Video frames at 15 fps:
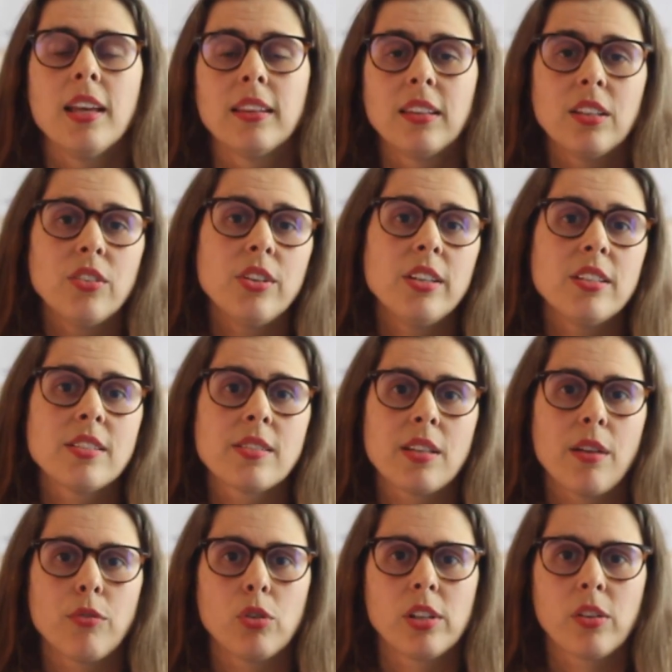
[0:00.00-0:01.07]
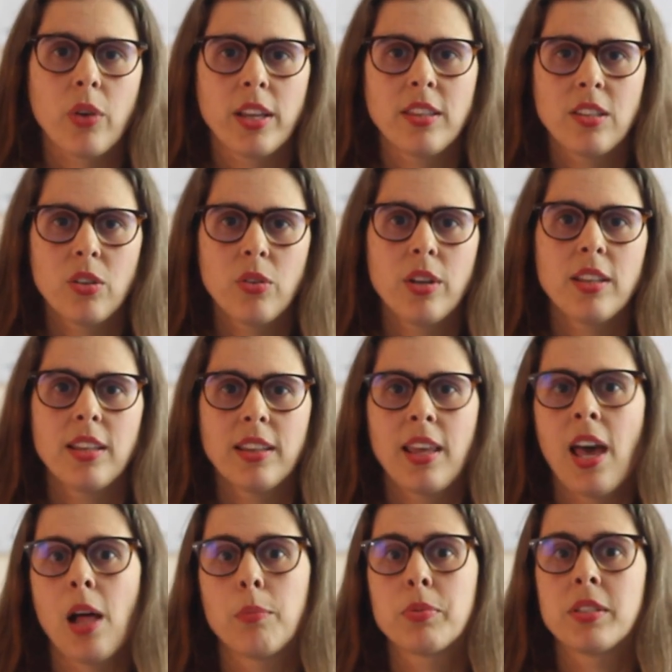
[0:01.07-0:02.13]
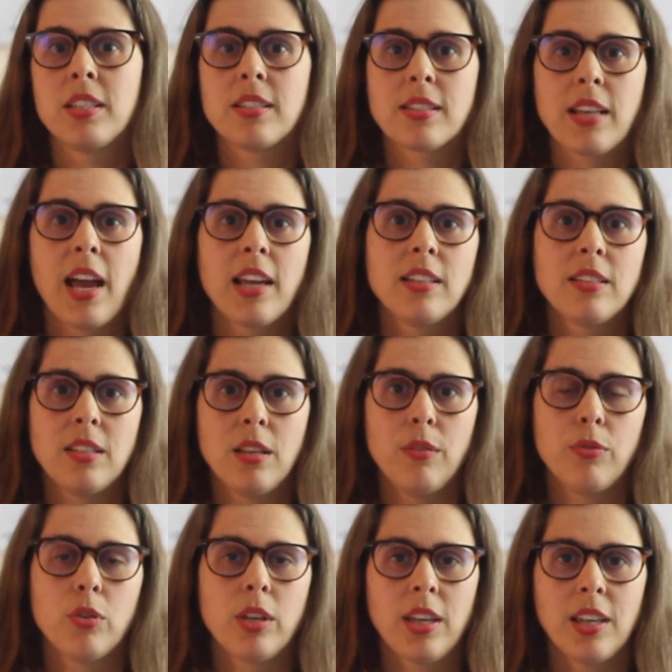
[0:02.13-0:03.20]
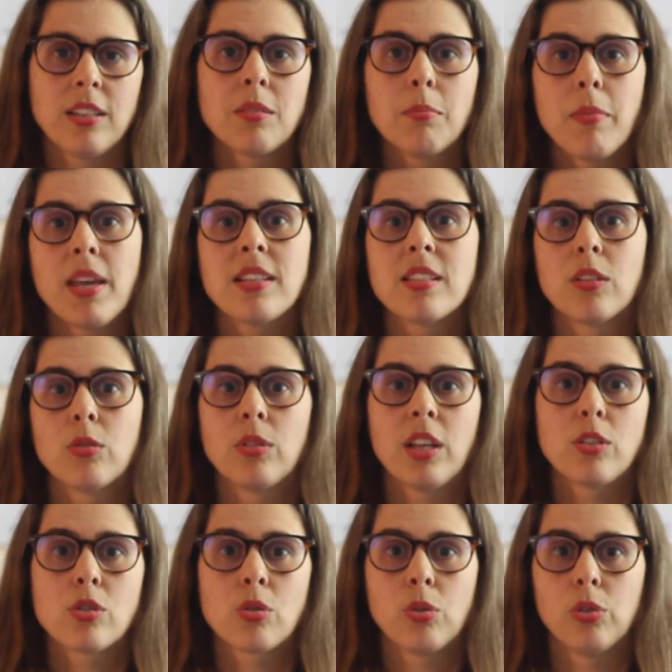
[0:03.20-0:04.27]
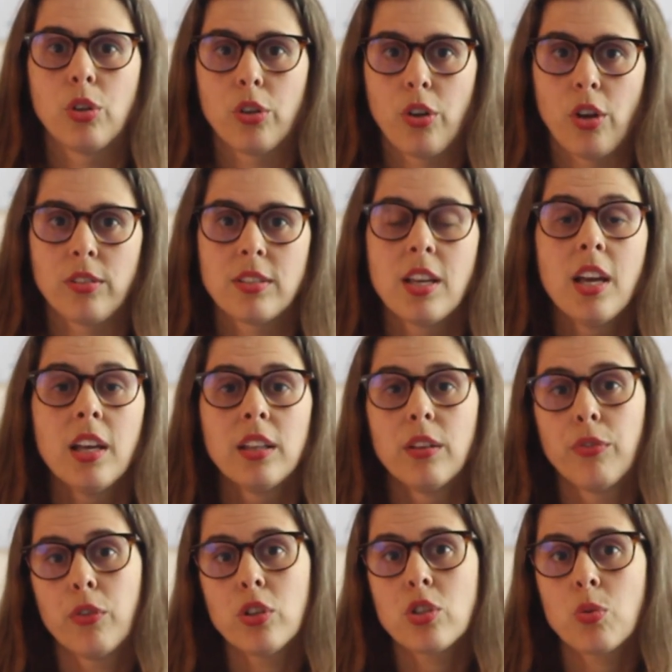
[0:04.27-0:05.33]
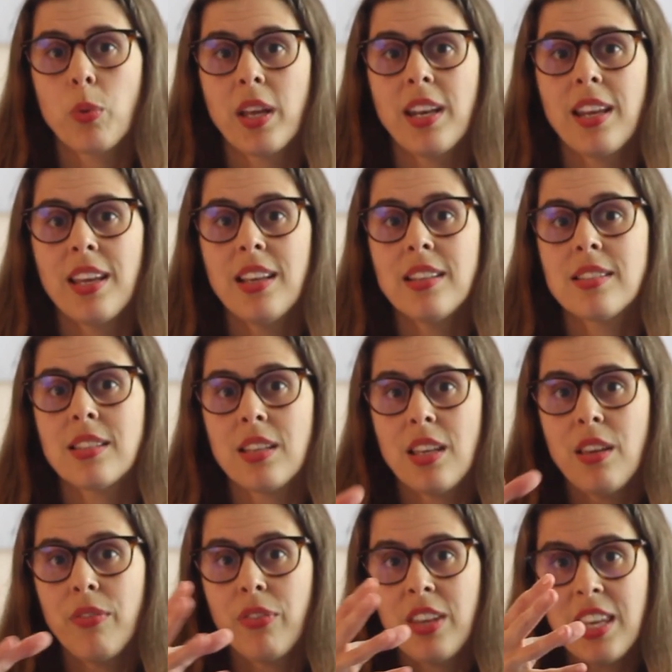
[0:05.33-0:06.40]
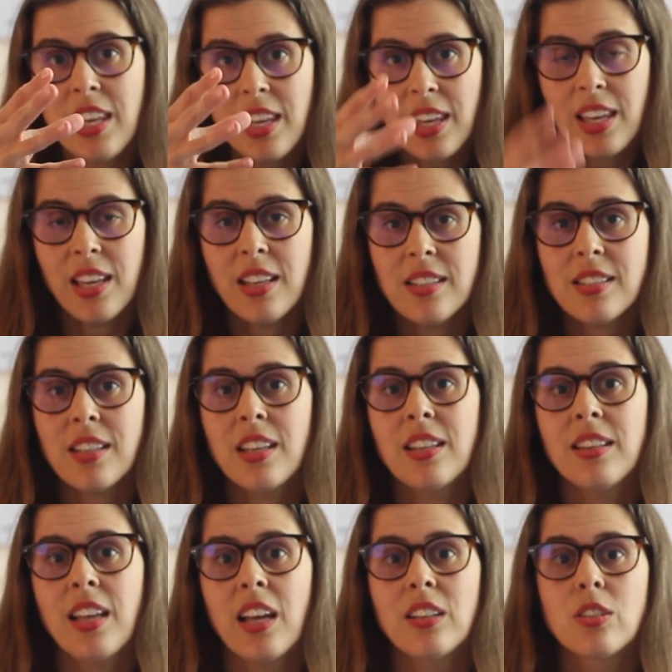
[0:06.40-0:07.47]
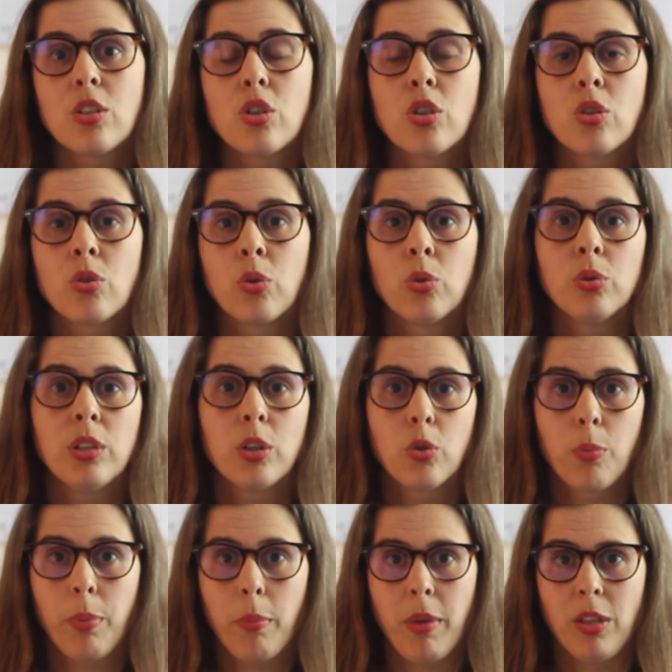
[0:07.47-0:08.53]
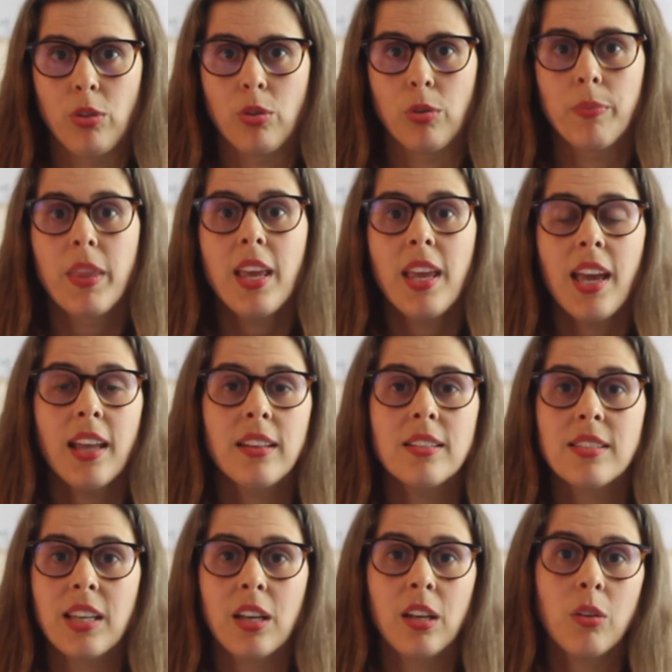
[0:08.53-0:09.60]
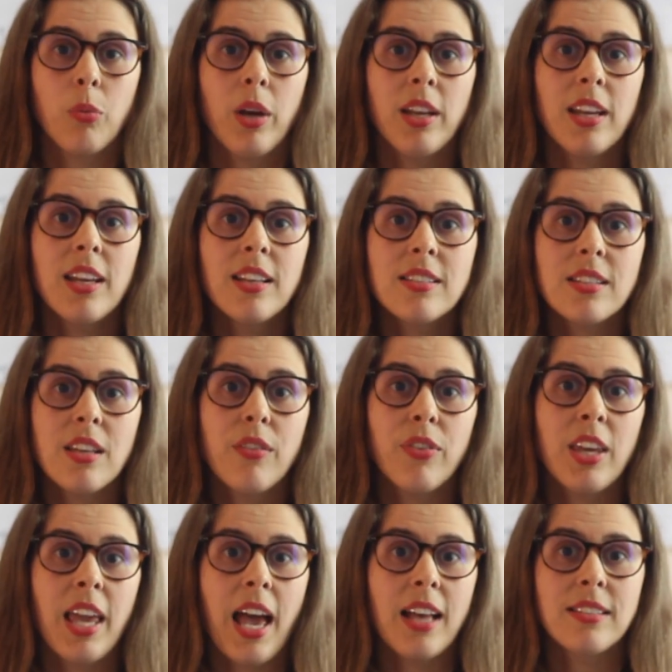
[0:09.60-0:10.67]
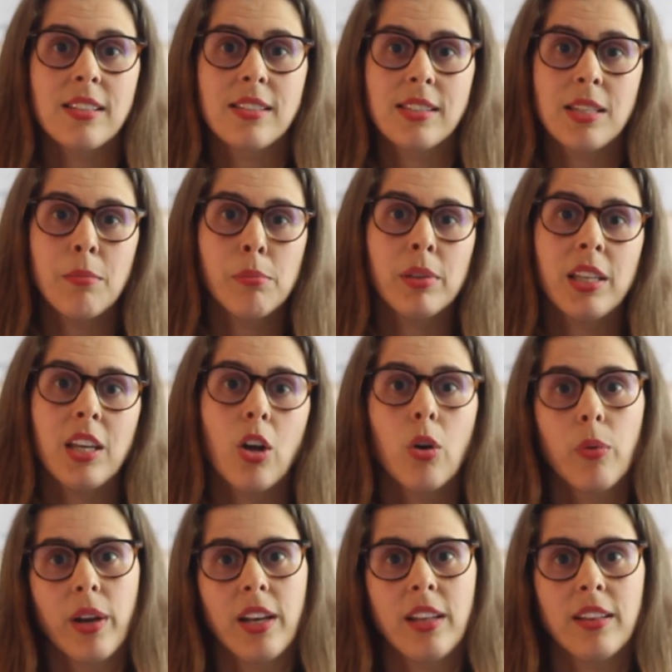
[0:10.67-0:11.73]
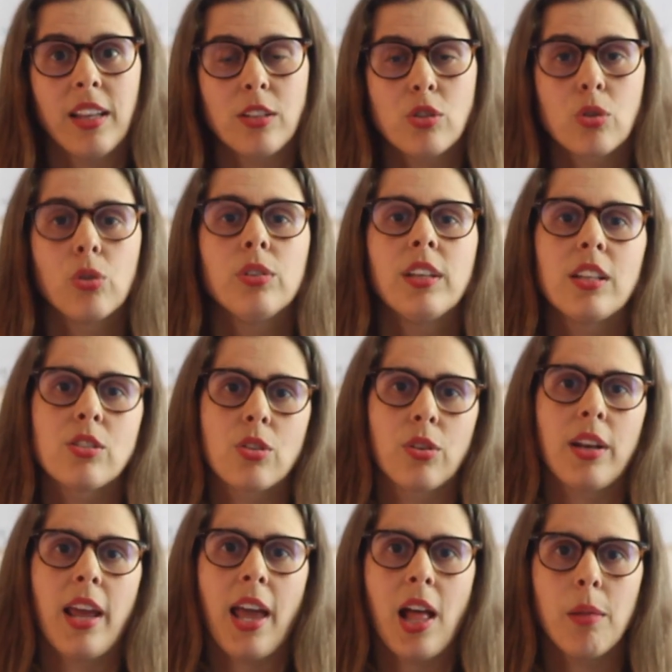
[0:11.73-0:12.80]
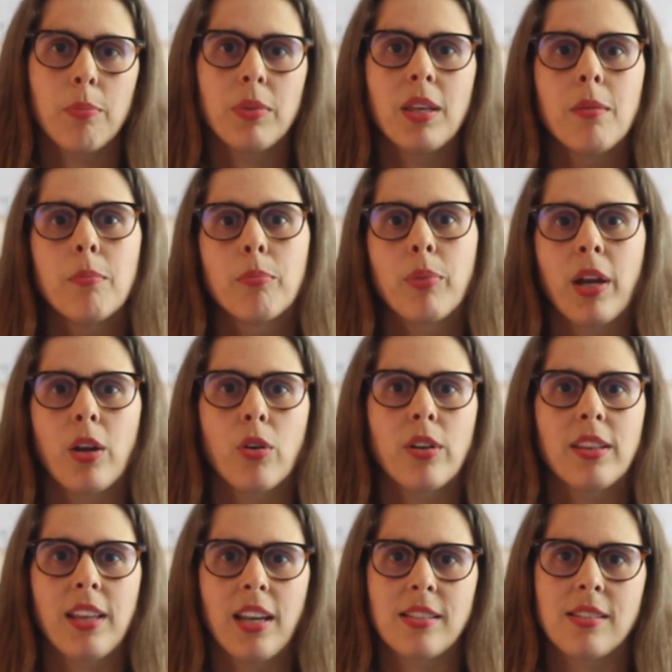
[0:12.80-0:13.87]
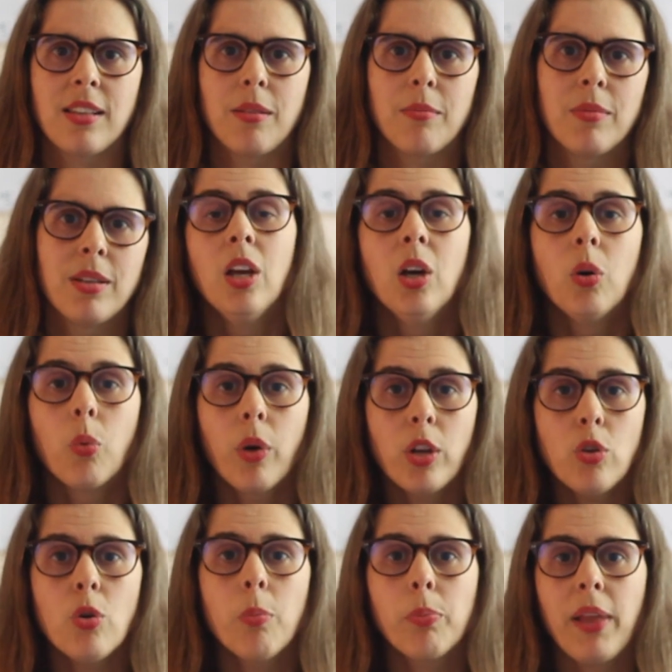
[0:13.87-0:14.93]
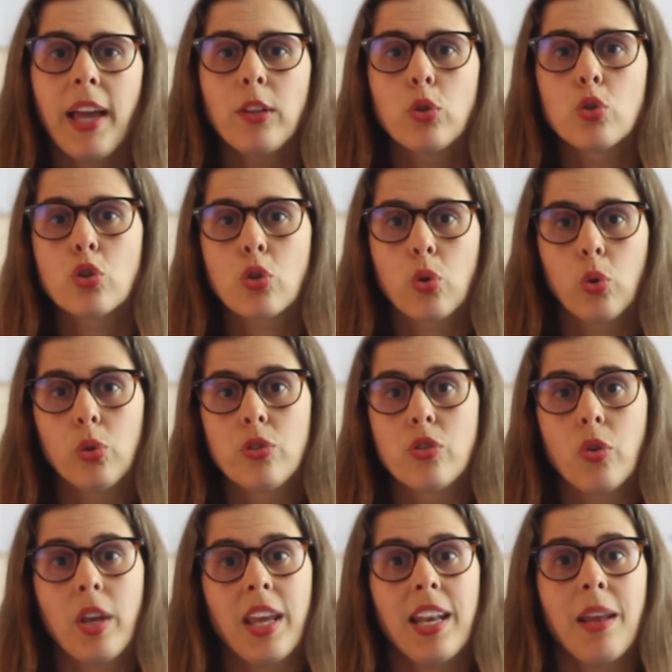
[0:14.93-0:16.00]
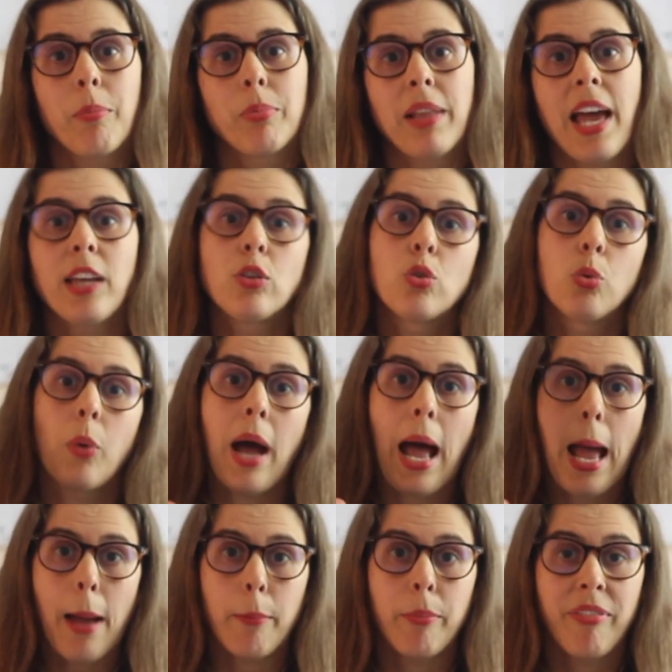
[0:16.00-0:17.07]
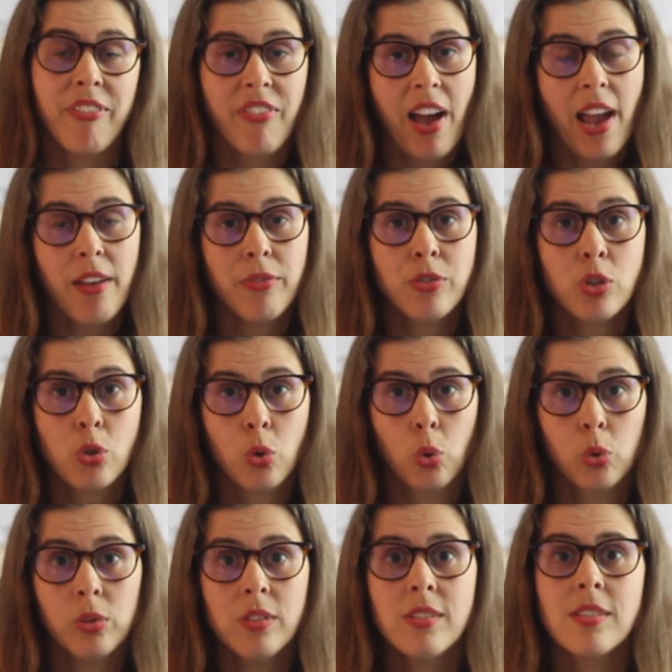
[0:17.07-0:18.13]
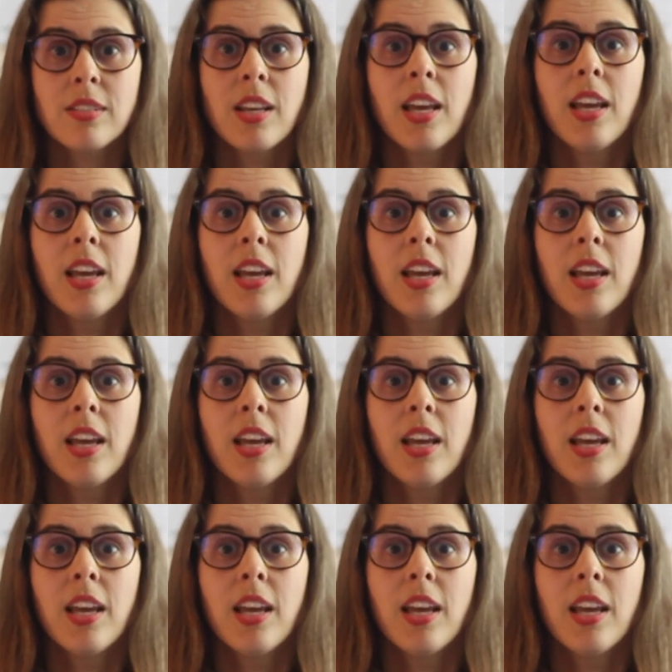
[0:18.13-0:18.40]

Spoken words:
There is several criteria that helps decide if your kid makes it to that school or not. The first one is if he is in that school agrupamento. And the second one is if he has a sibling already in that school that's going to help them prioritize them. When you apply to schools, you can apply to up 5 schools